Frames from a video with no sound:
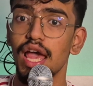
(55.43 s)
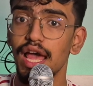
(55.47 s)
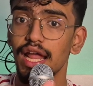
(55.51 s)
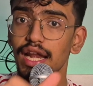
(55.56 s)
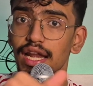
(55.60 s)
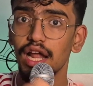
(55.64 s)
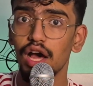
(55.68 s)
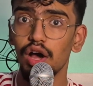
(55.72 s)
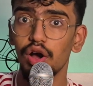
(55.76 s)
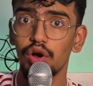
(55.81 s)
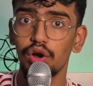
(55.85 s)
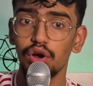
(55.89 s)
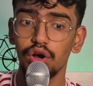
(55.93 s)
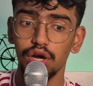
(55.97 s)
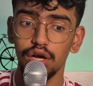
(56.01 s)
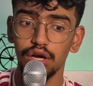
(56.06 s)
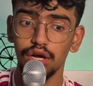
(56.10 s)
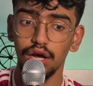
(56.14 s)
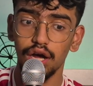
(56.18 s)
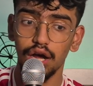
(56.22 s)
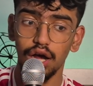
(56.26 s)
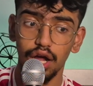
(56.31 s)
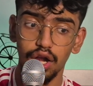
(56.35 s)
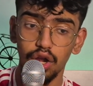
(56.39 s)
Now,
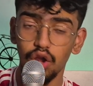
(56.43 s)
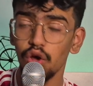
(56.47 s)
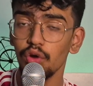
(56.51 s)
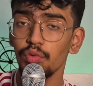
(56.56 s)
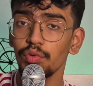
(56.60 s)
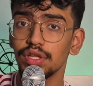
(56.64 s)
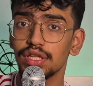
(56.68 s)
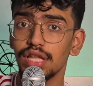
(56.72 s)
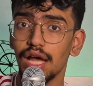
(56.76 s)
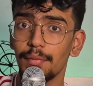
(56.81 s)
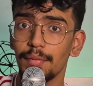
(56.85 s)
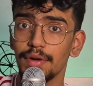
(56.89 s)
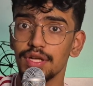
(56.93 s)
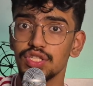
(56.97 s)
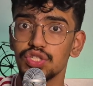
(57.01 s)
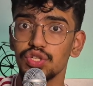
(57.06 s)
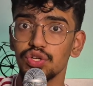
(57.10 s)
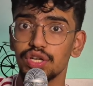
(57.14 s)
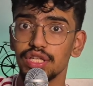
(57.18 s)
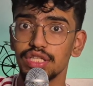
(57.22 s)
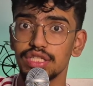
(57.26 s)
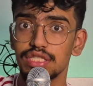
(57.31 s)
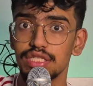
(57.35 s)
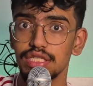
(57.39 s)
along with Amass, you
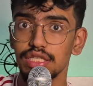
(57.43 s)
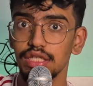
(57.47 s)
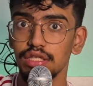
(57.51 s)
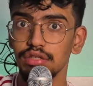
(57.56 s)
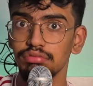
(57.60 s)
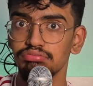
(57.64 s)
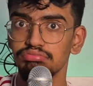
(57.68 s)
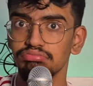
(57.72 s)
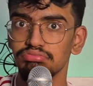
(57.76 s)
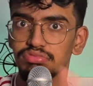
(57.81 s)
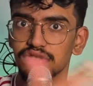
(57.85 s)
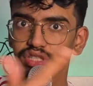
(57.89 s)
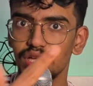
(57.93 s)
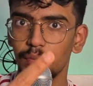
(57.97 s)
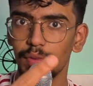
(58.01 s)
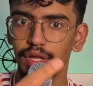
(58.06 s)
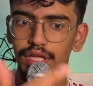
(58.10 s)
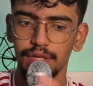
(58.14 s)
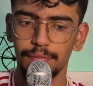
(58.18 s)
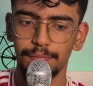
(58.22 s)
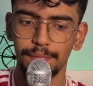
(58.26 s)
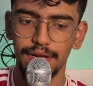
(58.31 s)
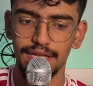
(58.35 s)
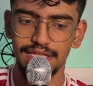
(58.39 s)
can see some
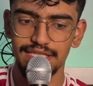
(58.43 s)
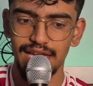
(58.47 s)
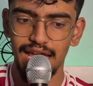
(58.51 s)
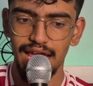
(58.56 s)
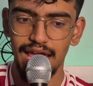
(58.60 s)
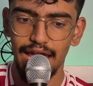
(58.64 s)
other players.